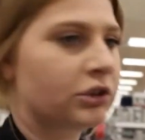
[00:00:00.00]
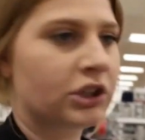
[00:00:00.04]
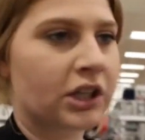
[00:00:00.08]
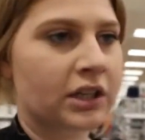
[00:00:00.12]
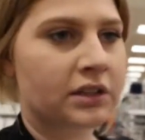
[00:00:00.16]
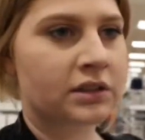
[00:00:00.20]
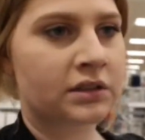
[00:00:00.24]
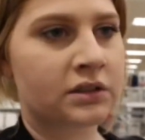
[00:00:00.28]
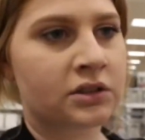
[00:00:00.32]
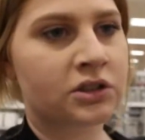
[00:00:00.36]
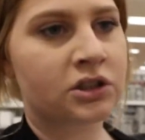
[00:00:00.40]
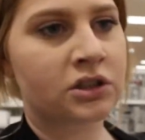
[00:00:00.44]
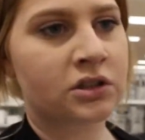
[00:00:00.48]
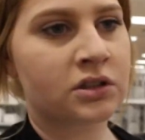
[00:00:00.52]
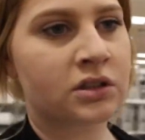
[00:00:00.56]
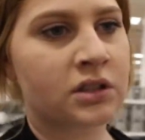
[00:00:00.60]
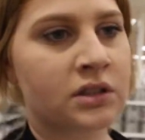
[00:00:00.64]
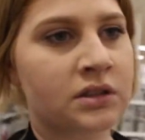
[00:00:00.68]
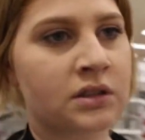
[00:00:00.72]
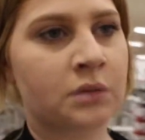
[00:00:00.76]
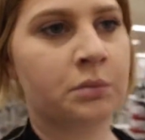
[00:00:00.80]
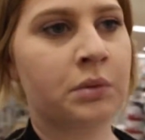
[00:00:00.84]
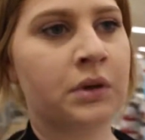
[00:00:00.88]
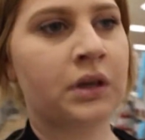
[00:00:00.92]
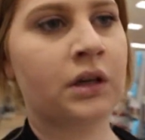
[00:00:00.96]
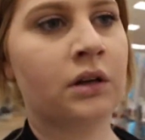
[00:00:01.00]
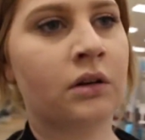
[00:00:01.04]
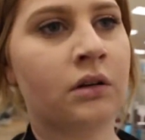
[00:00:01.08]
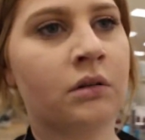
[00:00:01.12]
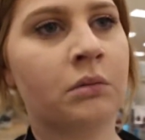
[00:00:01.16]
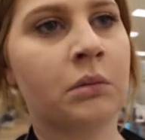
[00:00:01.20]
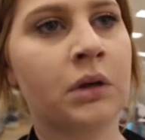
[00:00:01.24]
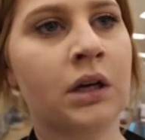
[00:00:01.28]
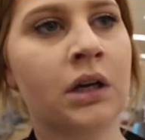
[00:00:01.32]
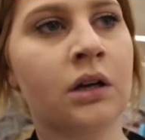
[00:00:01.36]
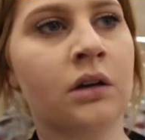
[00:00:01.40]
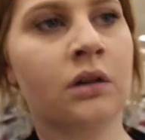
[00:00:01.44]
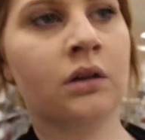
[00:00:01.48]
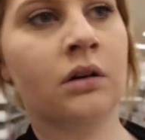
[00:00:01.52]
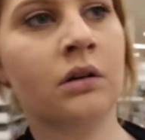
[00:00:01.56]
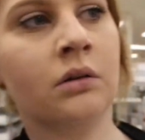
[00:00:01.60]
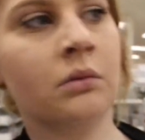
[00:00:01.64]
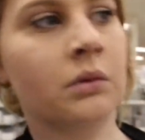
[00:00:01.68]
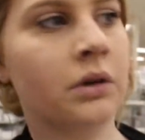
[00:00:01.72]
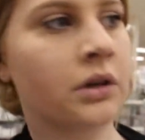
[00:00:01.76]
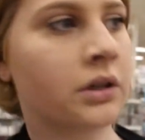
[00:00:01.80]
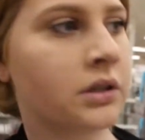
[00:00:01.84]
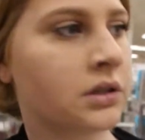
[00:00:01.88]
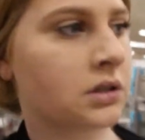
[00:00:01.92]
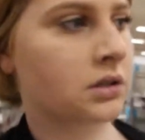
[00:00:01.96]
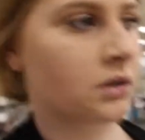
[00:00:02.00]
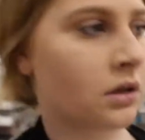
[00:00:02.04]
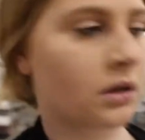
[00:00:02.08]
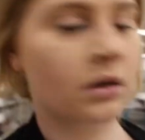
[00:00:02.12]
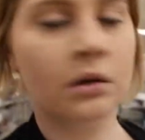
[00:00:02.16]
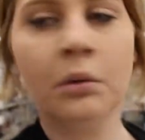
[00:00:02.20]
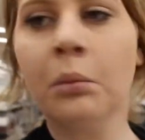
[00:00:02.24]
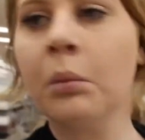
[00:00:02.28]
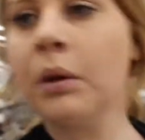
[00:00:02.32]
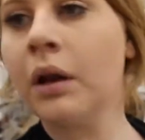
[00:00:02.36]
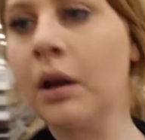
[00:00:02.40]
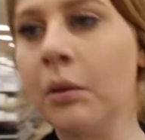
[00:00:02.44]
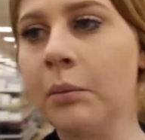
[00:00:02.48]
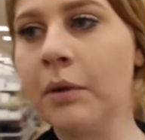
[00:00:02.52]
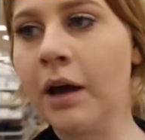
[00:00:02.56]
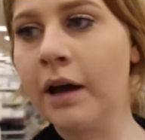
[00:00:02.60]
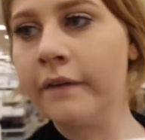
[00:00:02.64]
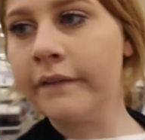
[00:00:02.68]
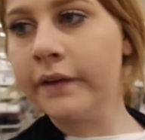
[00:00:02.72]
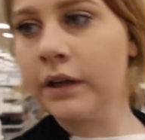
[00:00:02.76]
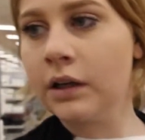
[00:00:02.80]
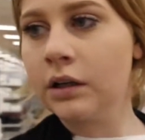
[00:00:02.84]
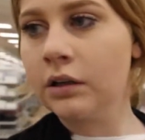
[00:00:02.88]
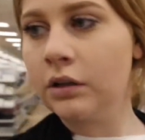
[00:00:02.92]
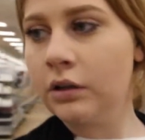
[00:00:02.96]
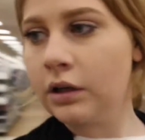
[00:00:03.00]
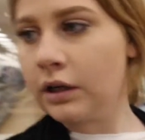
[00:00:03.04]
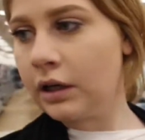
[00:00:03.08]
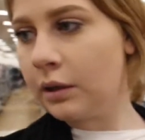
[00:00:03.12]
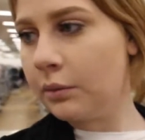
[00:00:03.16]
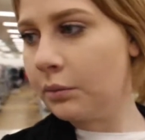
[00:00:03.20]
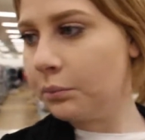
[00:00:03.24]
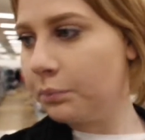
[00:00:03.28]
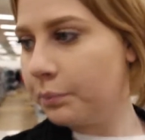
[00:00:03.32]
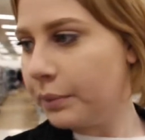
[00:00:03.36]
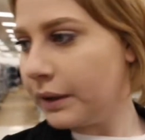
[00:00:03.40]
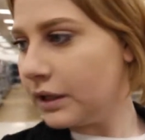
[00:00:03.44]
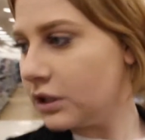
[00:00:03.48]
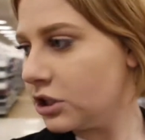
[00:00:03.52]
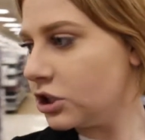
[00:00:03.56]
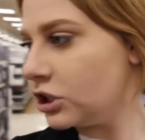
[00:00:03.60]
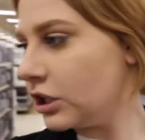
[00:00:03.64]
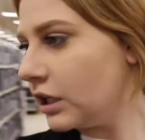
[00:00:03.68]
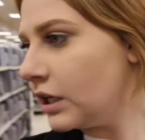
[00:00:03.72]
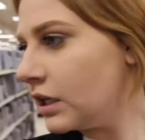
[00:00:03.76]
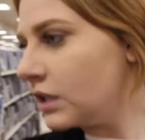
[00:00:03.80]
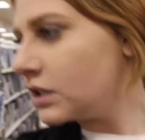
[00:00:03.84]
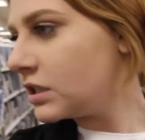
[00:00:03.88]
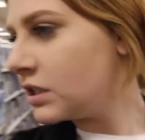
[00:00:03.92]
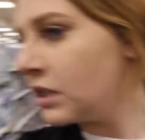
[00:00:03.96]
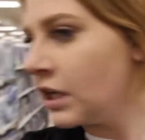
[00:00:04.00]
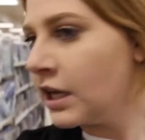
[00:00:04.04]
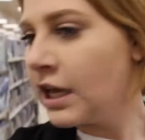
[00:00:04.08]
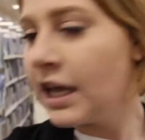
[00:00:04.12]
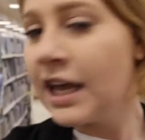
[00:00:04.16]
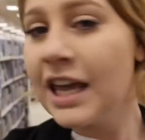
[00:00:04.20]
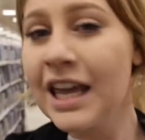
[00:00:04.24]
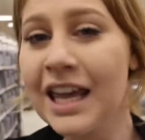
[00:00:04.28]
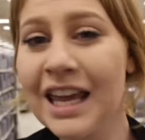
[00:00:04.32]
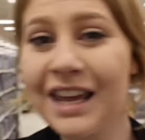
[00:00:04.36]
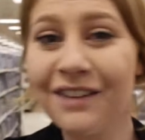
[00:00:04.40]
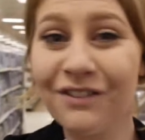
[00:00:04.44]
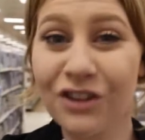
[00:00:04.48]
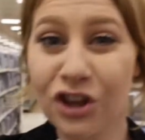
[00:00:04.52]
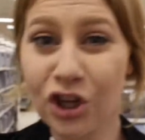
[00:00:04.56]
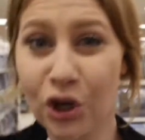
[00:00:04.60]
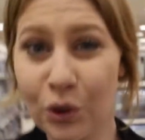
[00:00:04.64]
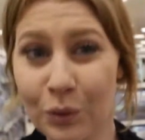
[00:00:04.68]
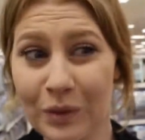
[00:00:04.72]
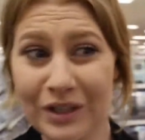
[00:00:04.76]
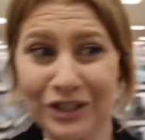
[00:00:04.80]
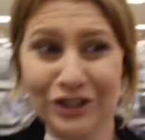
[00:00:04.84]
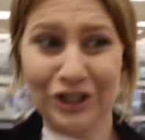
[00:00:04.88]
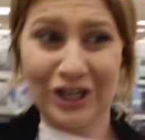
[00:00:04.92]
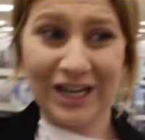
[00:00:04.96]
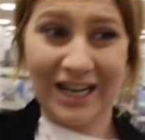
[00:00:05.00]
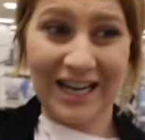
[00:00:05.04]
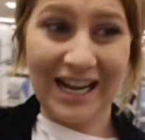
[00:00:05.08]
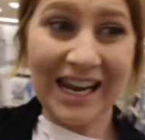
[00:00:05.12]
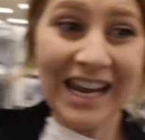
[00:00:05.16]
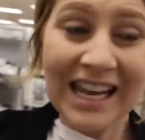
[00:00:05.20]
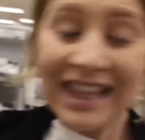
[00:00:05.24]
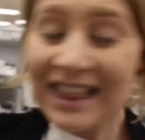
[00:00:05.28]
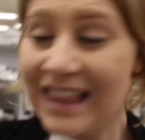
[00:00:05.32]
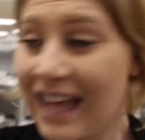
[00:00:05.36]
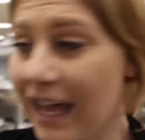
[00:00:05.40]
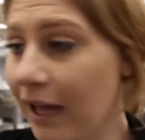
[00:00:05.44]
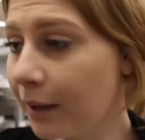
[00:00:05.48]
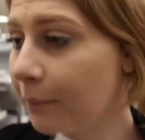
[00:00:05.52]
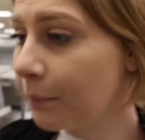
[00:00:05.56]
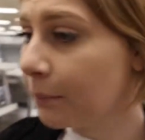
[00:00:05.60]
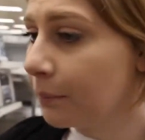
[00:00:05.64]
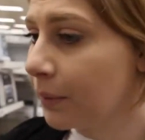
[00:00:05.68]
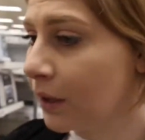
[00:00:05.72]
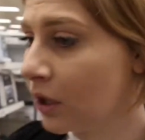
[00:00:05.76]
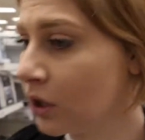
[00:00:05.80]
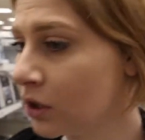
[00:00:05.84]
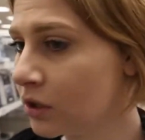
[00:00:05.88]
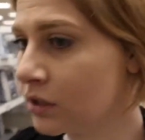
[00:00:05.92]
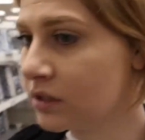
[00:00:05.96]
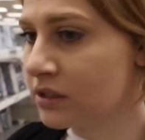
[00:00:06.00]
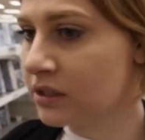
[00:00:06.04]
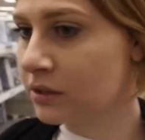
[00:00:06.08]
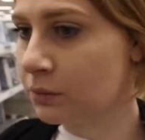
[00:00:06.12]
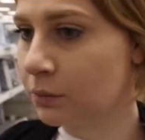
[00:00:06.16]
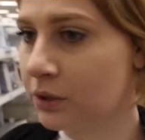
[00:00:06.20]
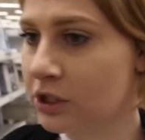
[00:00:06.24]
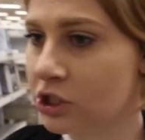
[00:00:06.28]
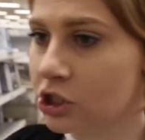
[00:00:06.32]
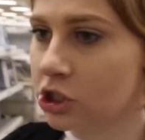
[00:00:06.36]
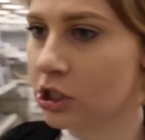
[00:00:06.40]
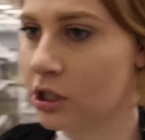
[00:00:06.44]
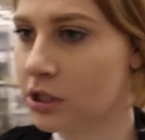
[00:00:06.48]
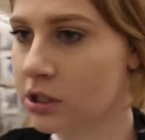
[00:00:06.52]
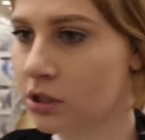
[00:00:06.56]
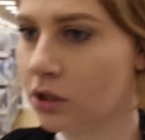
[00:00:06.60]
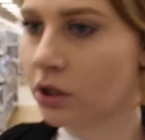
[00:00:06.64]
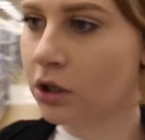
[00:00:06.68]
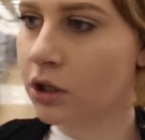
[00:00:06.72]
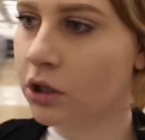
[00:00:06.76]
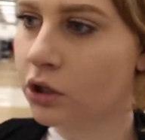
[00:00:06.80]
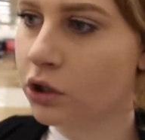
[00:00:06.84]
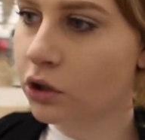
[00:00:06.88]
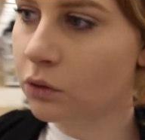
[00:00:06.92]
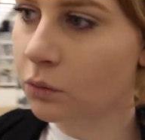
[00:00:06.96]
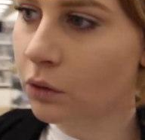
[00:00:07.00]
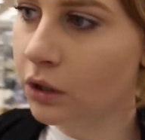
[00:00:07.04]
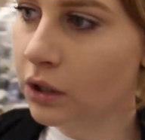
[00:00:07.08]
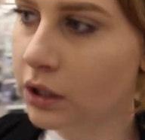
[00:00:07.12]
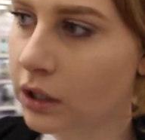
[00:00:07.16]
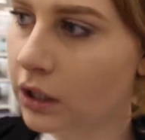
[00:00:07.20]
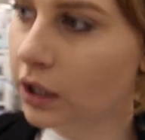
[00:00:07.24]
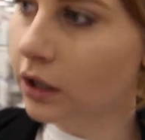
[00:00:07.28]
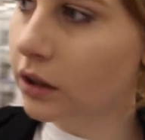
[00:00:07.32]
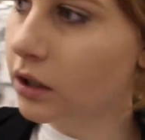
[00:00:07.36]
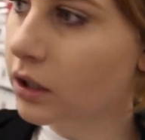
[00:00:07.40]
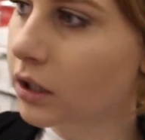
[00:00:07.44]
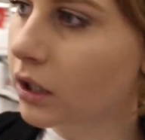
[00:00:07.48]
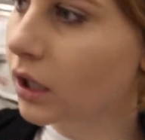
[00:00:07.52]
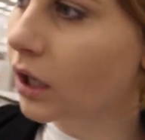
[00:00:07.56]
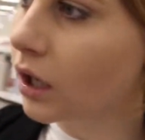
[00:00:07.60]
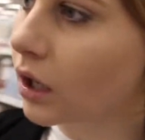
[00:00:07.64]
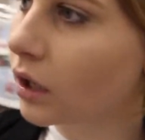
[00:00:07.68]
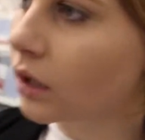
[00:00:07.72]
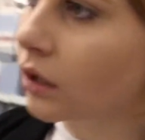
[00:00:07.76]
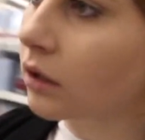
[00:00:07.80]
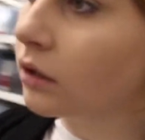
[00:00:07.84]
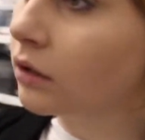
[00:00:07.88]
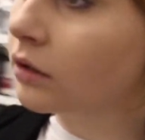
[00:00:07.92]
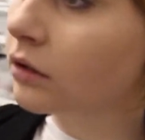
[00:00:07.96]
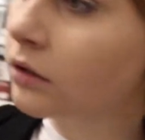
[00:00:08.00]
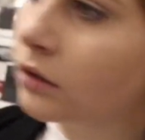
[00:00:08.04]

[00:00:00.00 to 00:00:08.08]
Um, Jason's just disappeared on me. I don't know where he's gone, but I'm having a look at bed sheets, even though we don't need them because we just got a new one the other day.